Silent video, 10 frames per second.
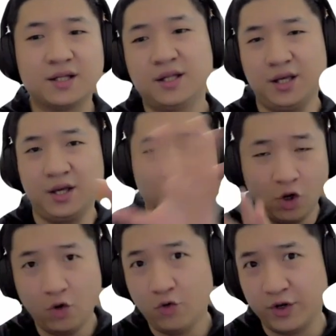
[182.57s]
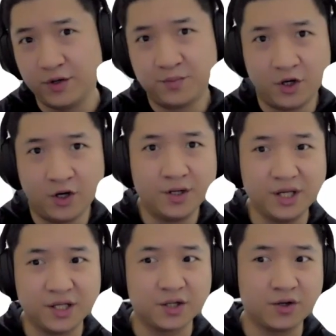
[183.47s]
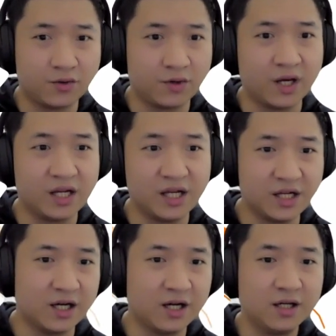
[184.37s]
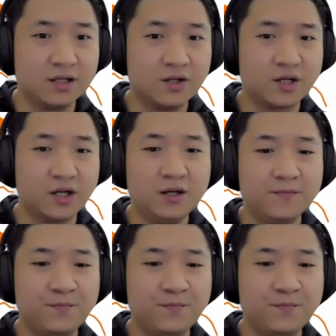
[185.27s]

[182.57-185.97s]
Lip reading: the whole report is already there. Okay,